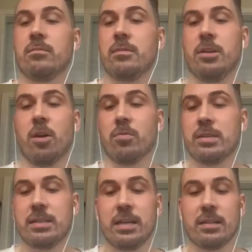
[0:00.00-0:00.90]
you know
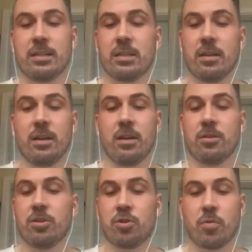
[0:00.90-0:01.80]
cis
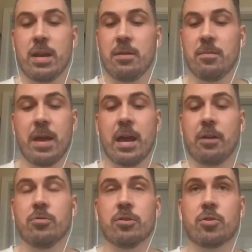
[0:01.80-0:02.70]
straight man
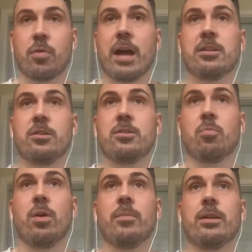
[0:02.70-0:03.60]
who's attracted to
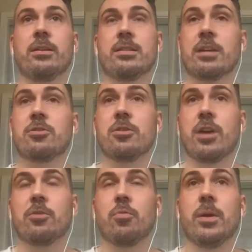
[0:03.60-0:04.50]
women and sexually
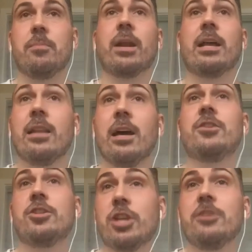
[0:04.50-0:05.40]
attracted to women, but I love
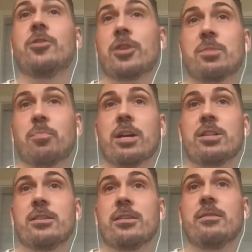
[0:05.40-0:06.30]
to gender
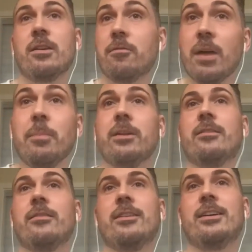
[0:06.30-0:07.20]
express feminine
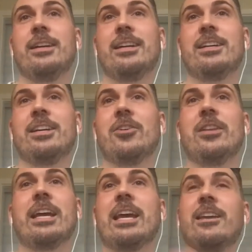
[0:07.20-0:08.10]
you know,
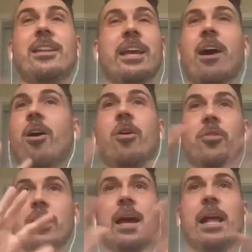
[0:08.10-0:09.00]
like it, like all
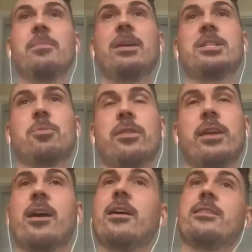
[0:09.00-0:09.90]
the elements were
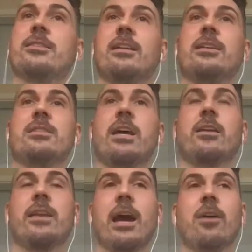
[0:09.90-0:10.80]
there, and it suddenly is like
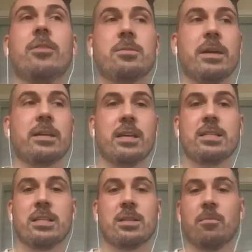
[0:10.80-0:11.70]
now this makes sense
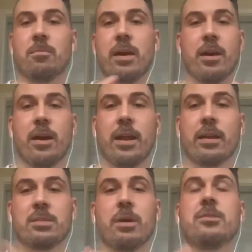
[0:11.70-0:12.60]
because it uh,
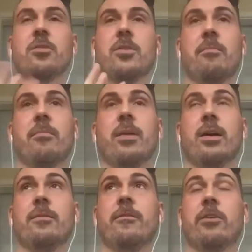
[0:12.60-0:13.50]
explains all the
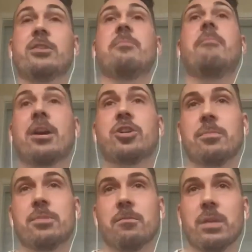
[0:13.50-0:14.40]
uh, various
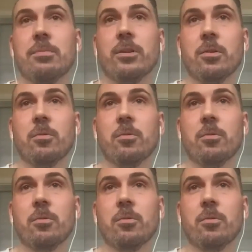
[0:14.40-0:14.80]
mashups of people in the